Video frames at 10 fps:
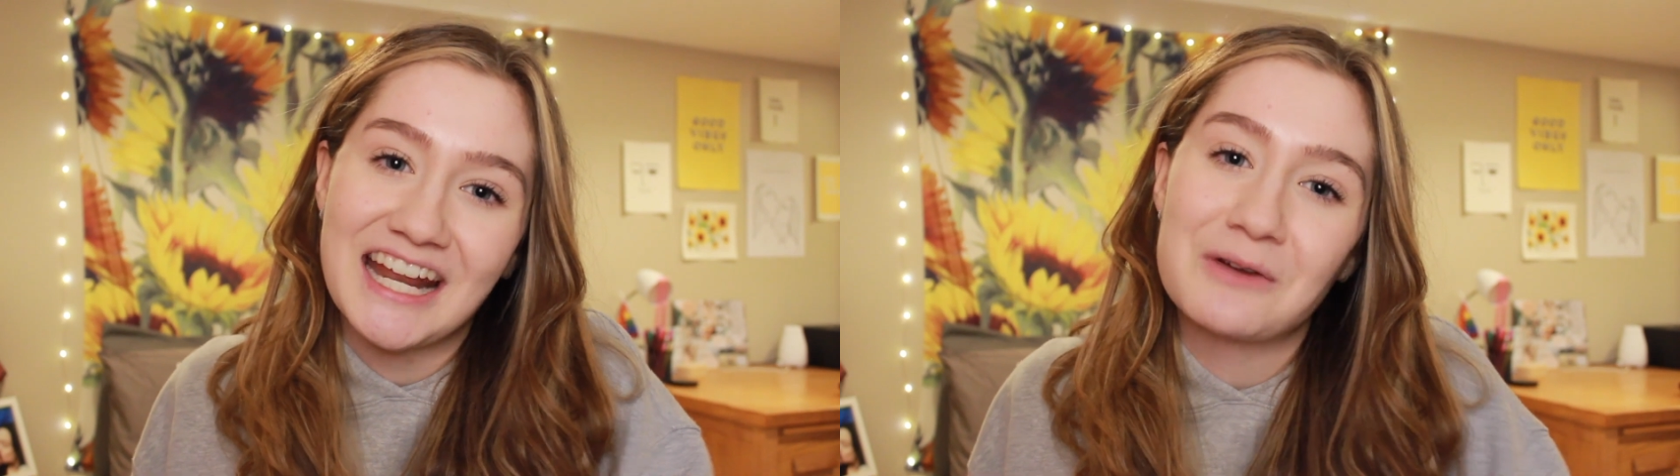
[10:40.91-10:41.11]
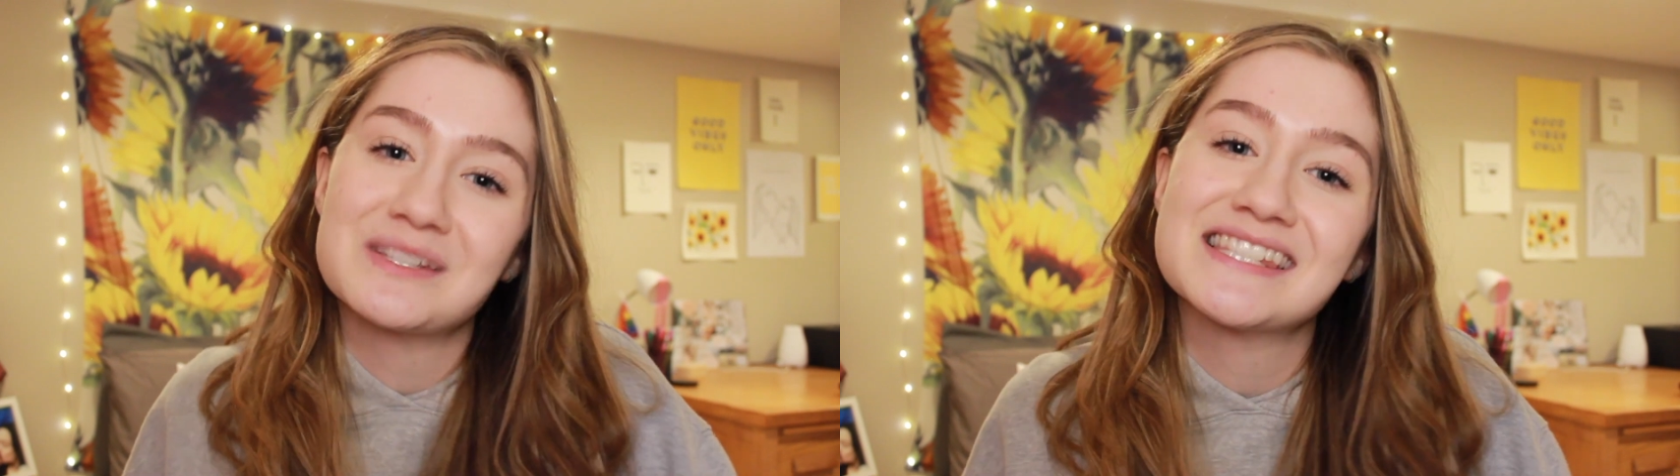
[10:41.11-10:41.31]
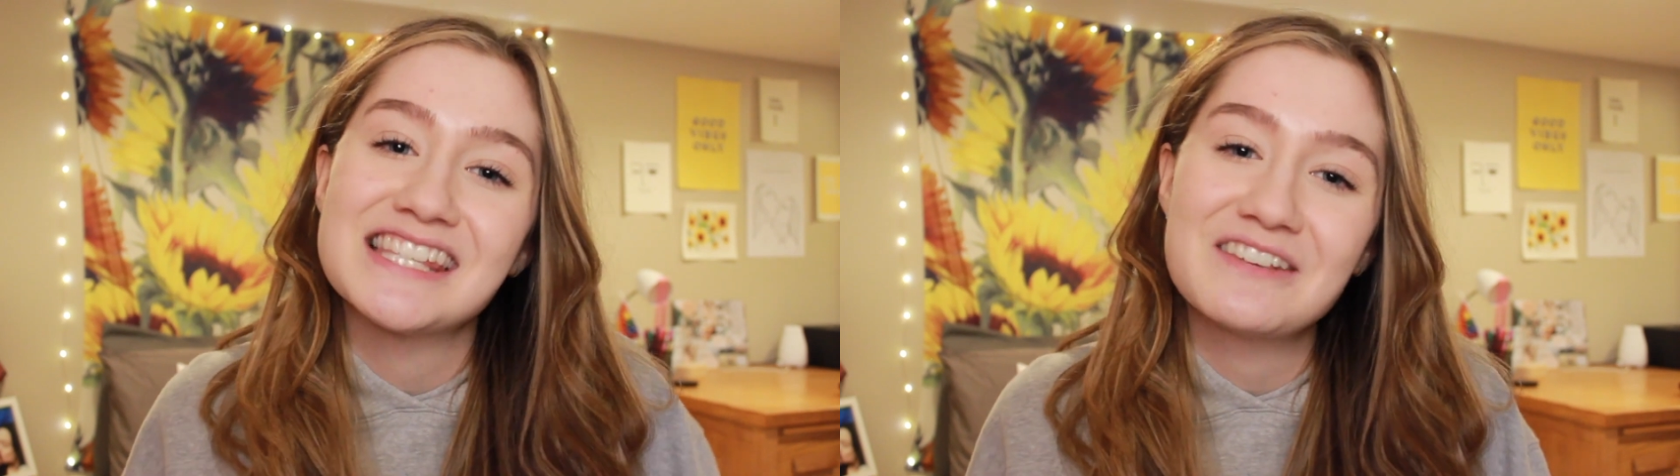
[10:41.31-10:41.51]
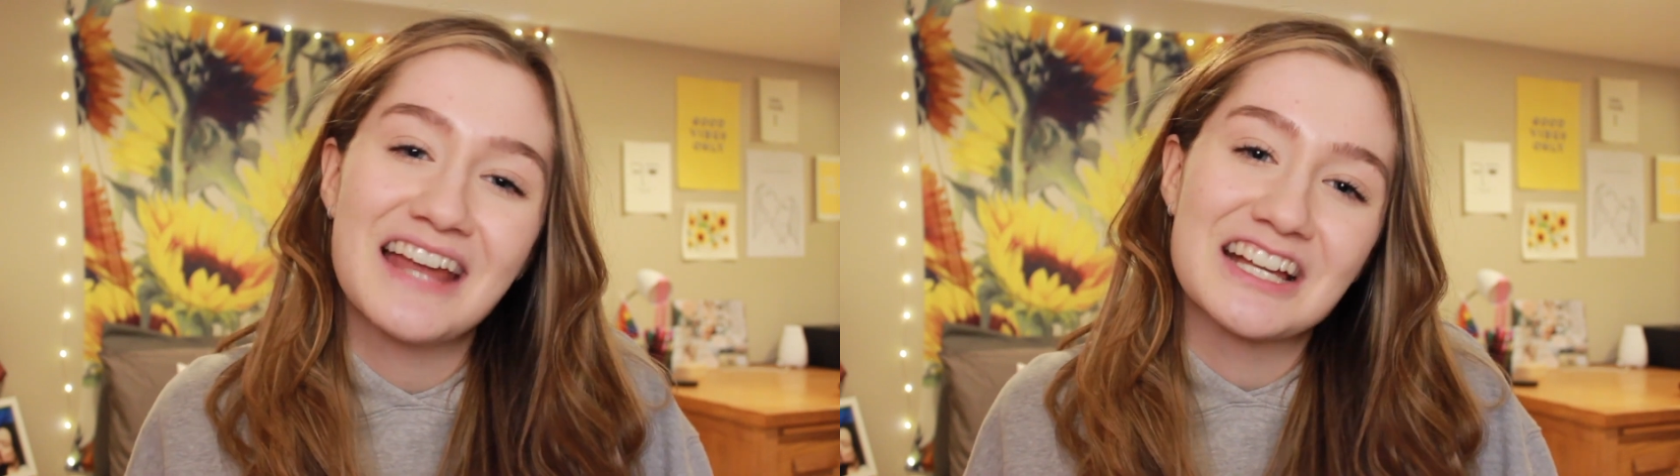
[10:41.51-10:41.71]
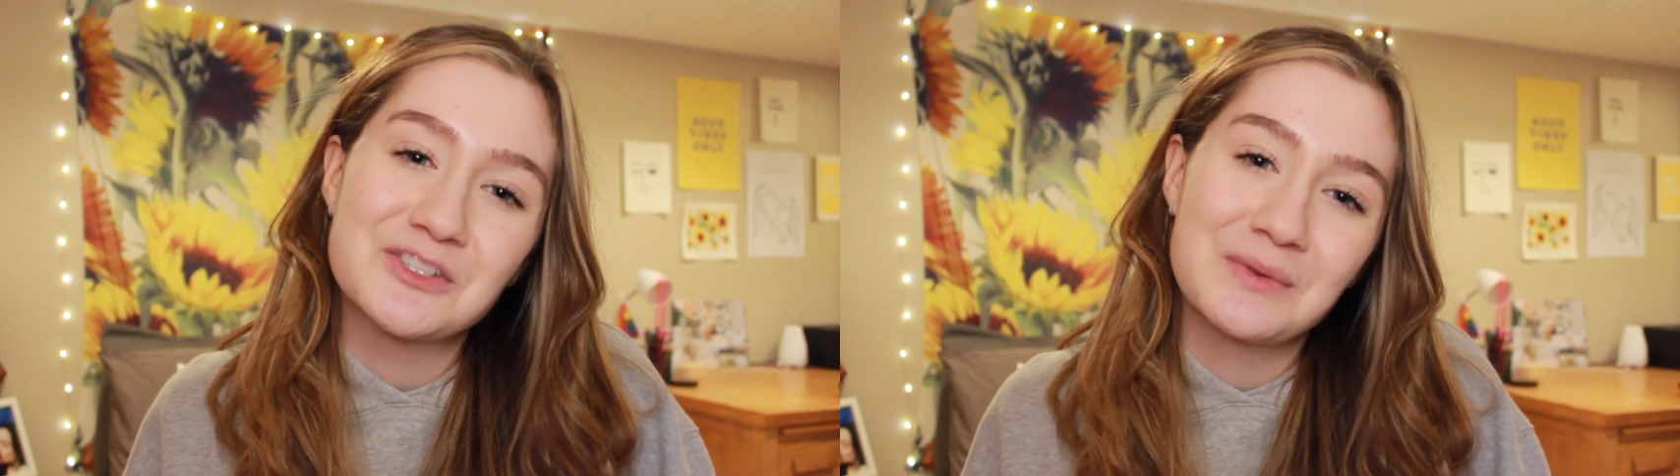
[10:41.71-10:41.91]
and I will see you
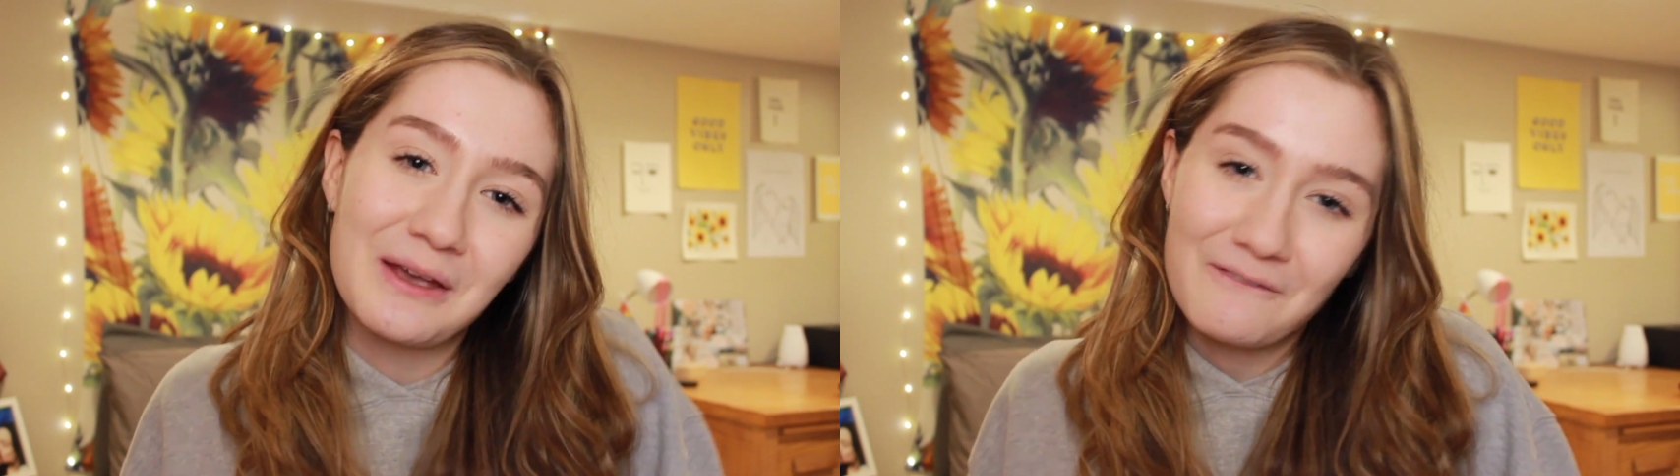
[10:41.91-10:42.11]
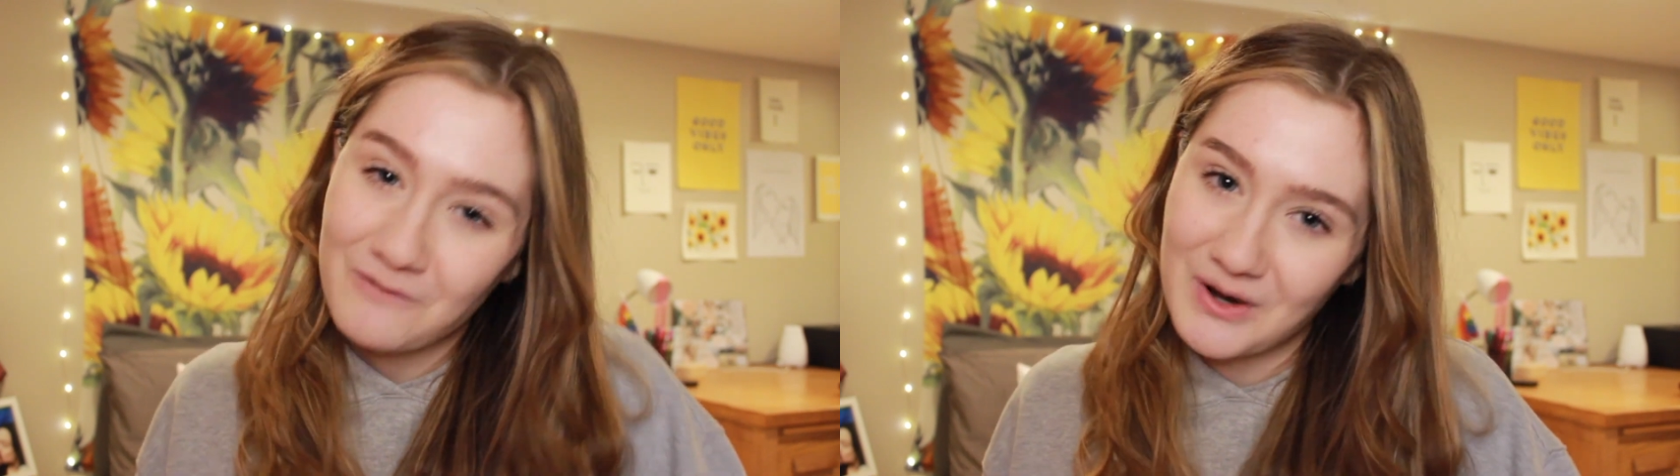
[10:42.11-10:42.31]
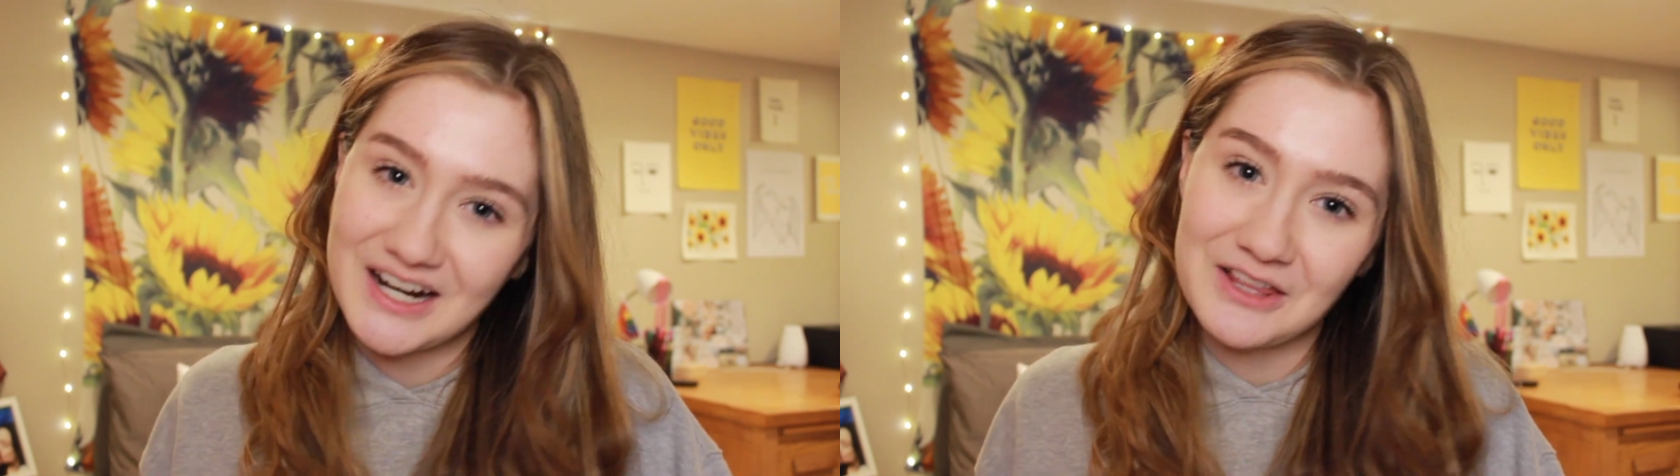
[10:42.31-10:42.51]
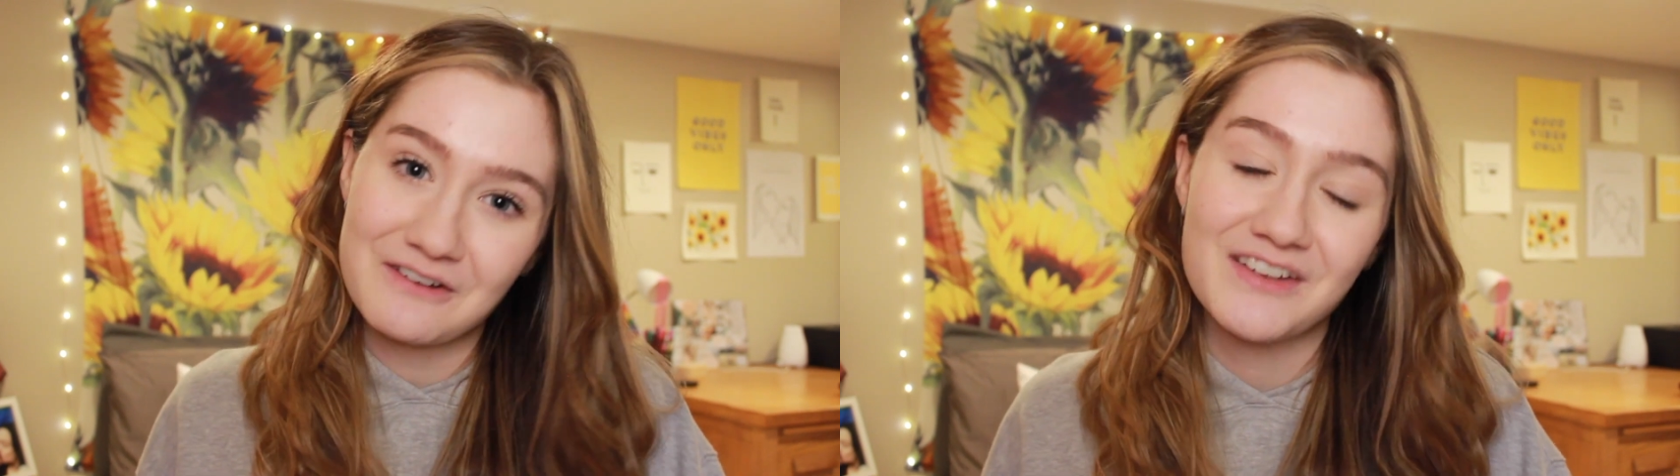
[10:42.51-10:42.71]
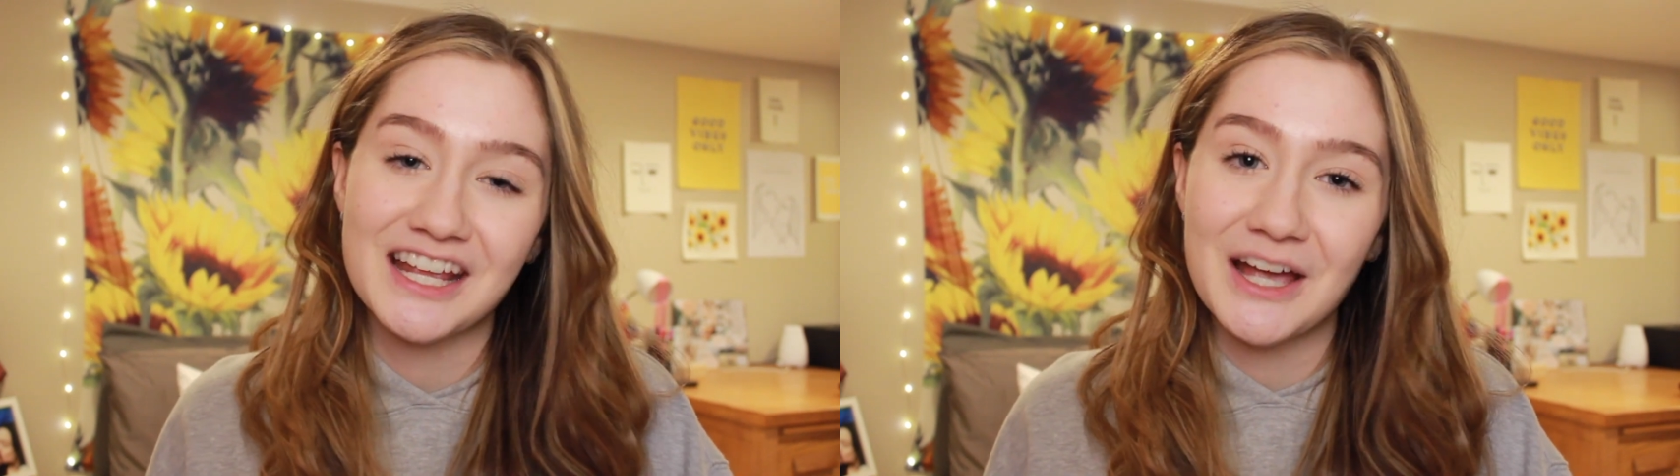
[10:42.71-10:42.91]
next week for
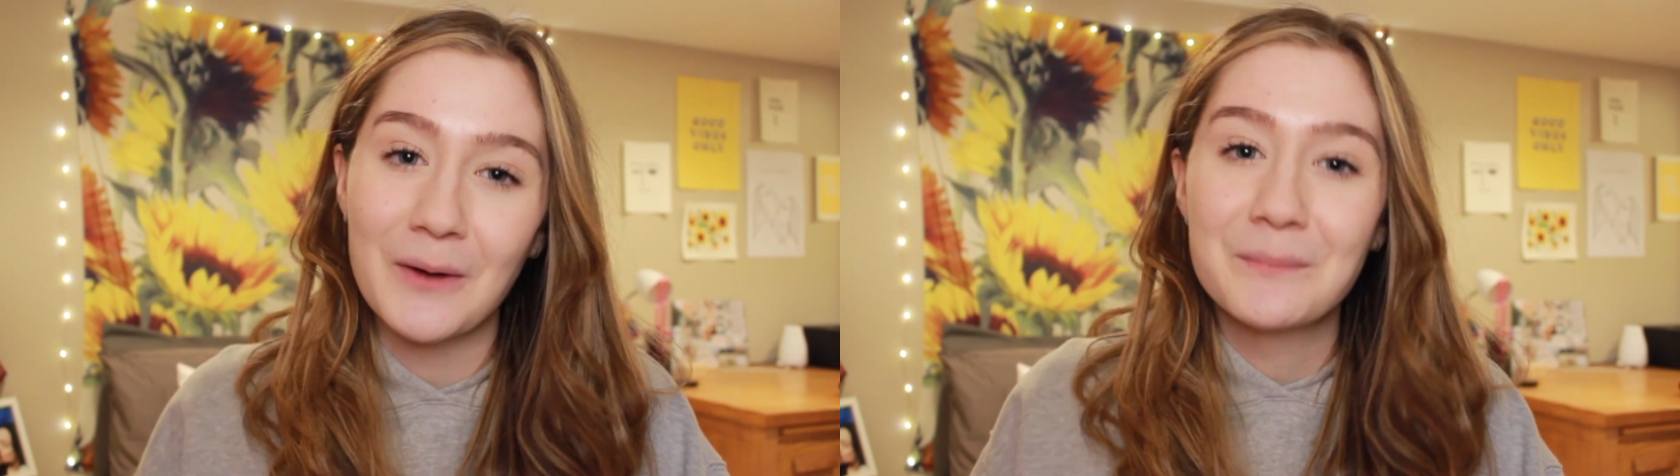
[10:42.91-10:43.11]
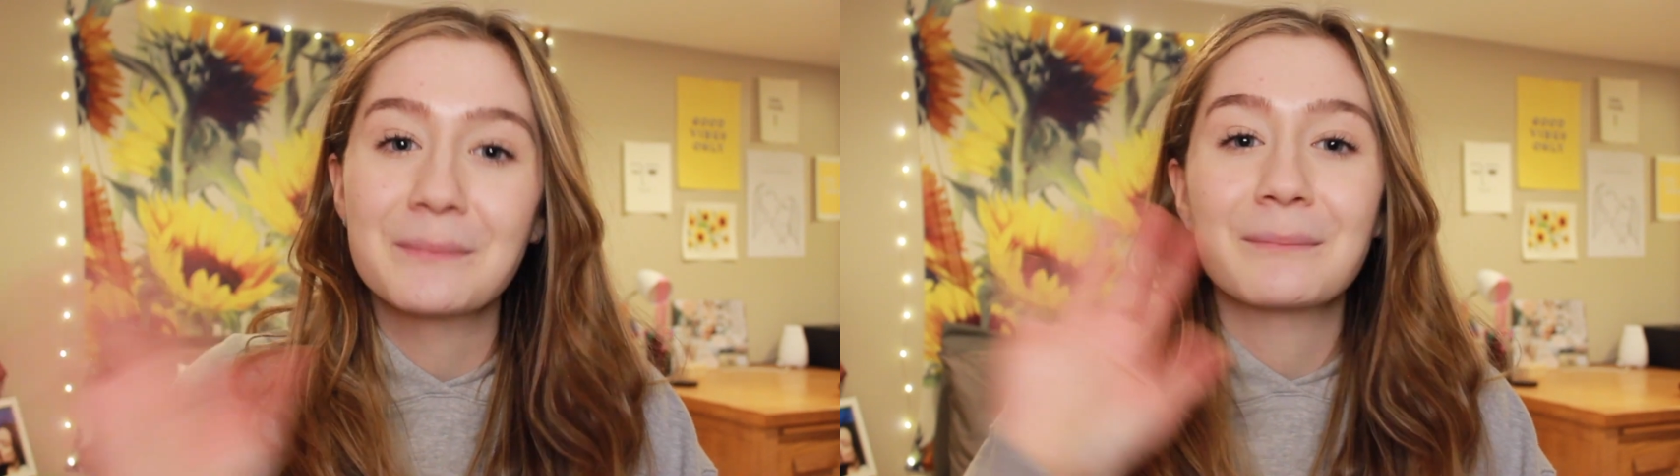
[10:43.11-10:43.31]
another video.